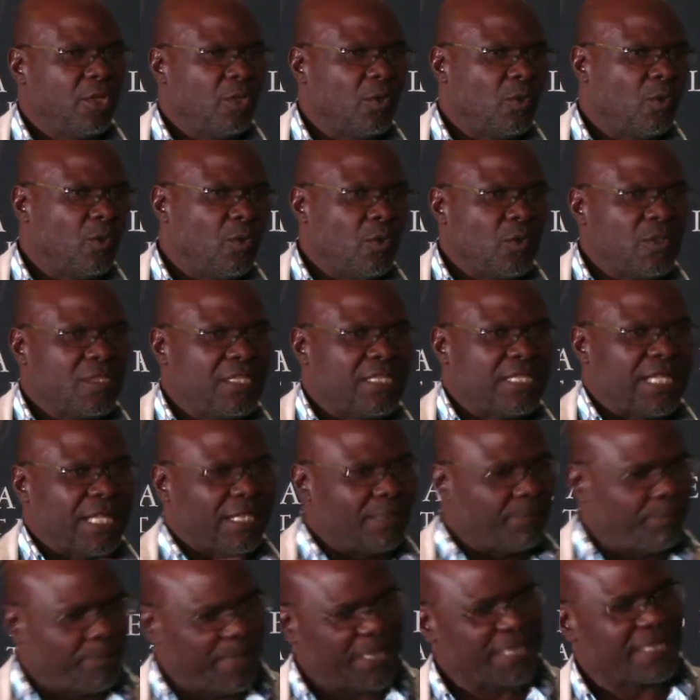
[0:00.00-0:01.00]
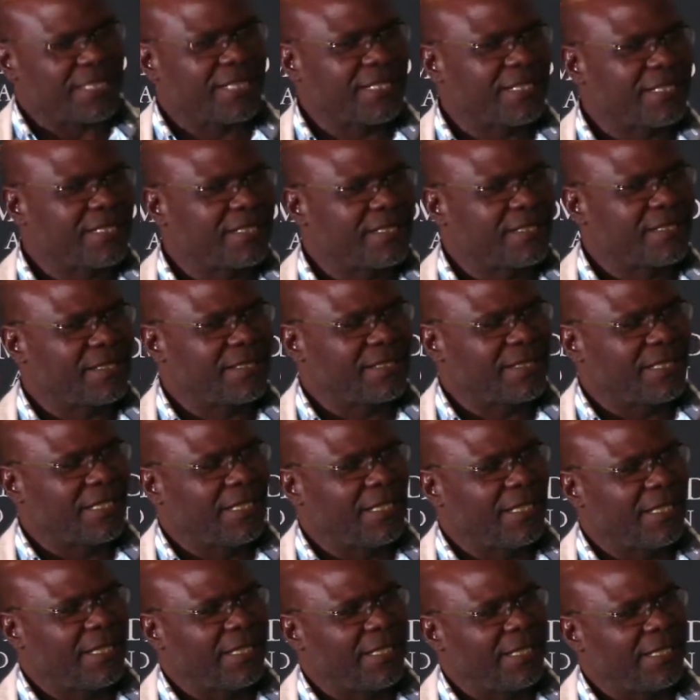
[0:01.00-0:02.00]
who is that person's
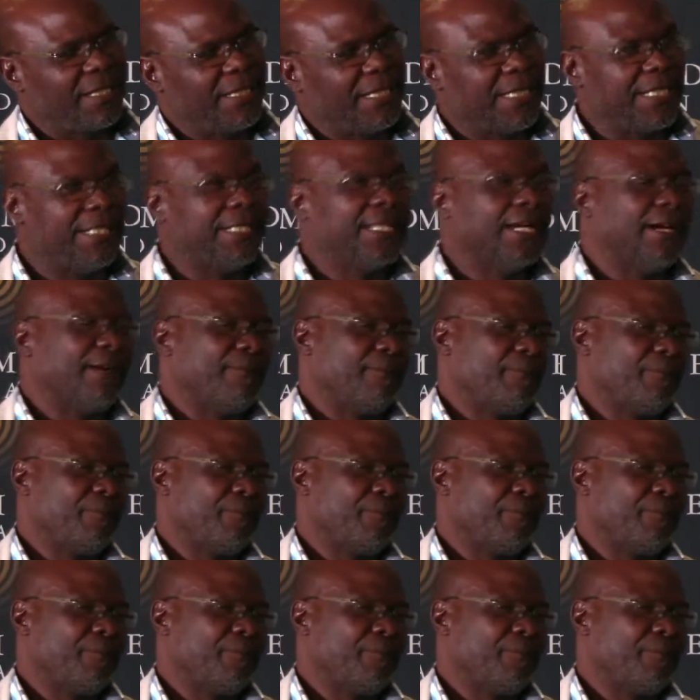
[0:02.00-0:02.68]
leader.